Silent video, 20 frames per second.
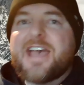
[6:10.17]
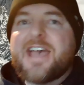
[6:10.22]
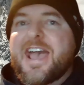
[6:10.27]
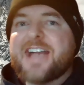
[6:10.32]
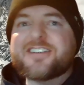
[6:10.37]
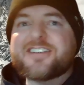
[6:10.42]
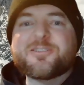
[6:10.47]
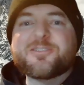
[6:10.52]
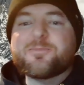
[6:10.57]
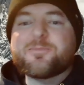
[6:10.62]

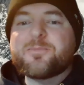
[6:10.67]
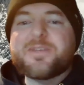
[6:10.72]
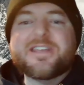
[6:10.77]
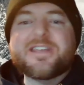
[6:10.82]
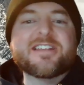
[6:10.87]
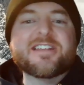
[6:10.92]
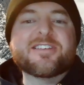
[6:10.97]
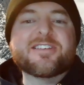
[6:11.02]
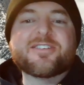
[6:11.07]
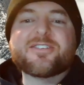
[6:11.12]
action
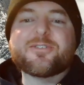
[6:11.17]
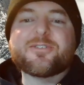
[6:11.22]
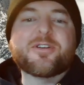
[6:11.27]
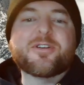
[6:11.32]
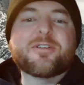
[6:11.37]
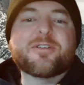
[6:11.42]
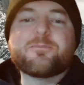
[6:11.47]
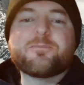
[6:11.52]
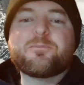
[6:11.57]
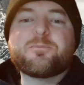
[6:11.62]
beats
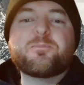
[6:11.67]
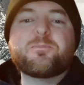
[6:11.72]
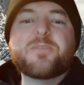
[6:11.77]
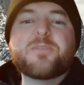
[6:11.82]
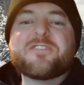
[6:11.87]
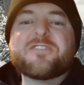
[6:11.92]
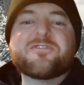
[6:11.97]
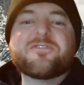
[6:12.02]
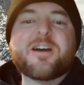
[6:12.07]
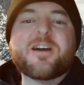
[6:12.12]
or
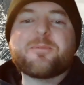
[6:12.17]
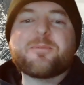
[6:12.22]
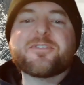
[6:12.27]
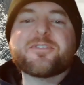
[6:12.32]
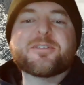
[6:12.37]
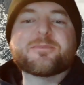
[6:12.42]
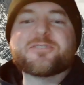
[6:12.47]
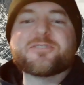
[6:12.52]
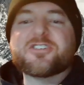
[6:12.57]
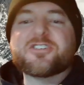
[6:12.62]
beef up
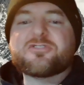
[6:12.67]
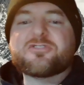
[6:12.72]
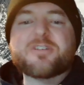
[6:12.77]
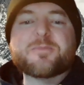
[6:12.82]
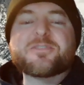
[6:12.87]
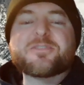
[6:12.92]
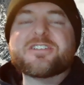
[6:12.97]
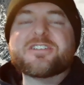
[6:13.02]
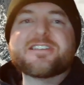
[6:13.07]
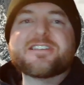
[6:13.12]
some
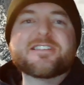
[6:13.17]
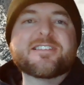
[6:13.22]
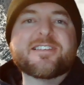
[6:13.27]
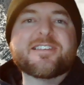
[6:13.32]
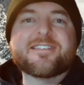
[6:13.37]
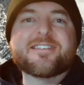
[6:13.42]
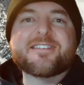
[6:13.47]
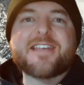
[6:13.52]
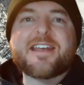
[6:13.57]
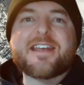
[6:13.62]
descriptions
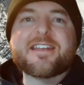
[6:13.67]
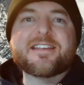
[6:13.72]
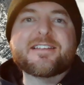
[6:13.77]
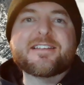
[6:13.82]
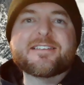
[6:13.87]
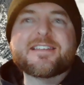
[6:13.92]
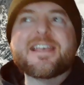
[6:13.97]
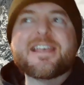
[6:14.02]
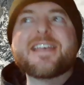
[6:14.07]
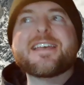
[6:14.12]
and
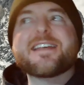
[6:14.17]
settings.